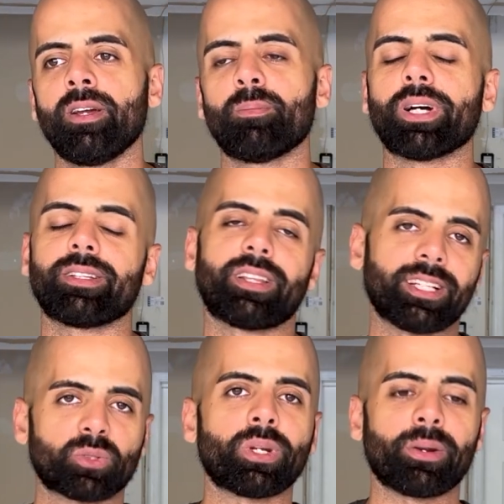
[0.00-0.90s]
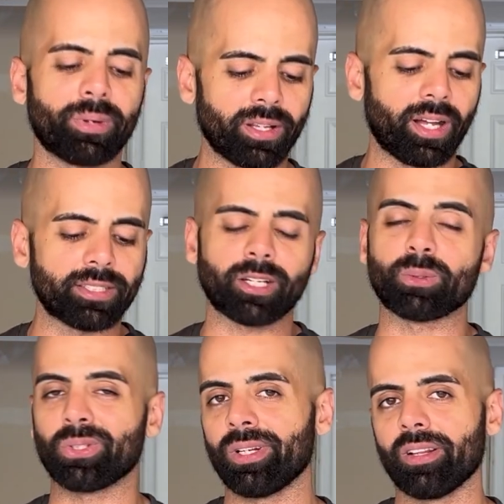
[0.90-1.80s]
But that's when I realized I
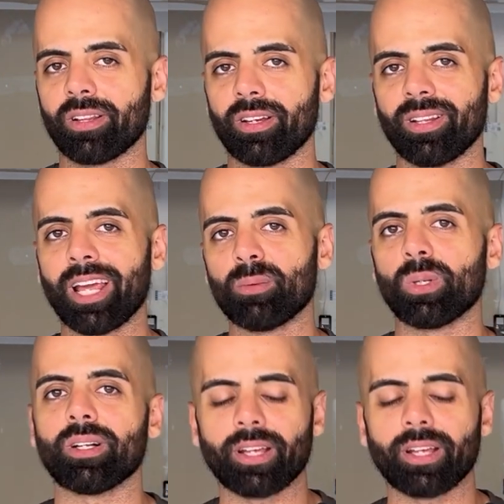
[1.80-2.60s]
was reading the label